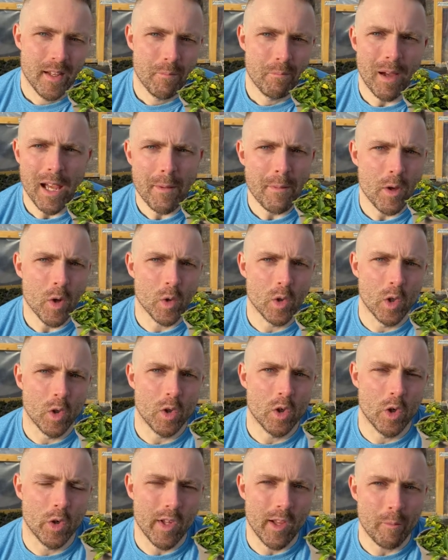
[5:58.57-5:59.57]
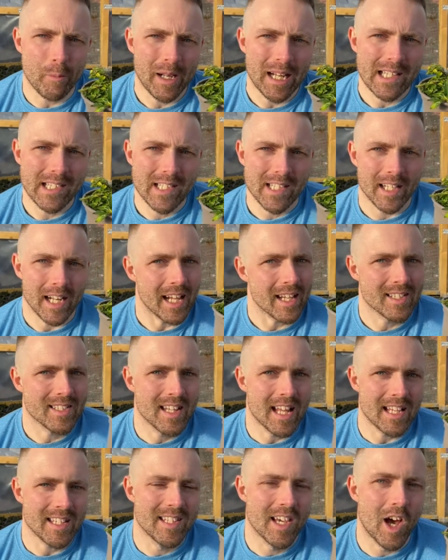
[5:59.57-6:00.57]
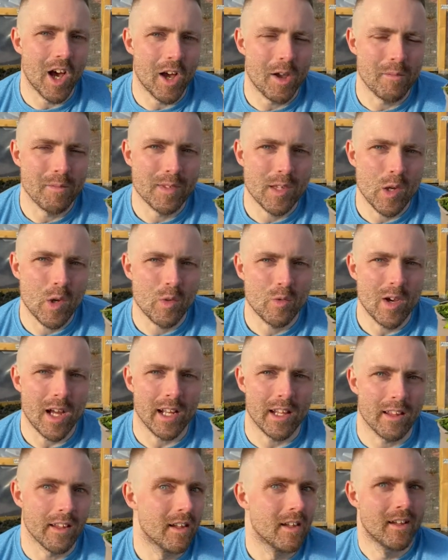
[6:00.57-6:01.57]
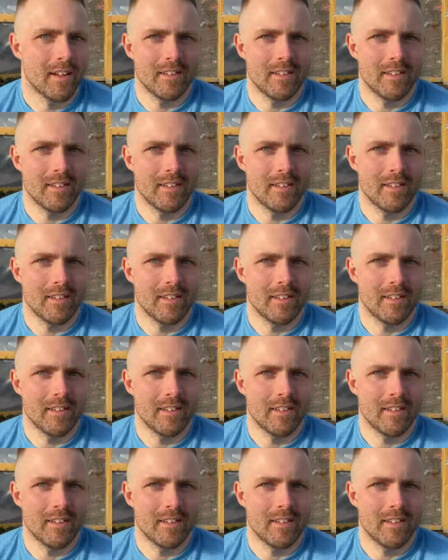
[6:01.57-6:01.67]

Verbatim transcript: Maybe it would look good in a planter next to that Thyme Dune Valley.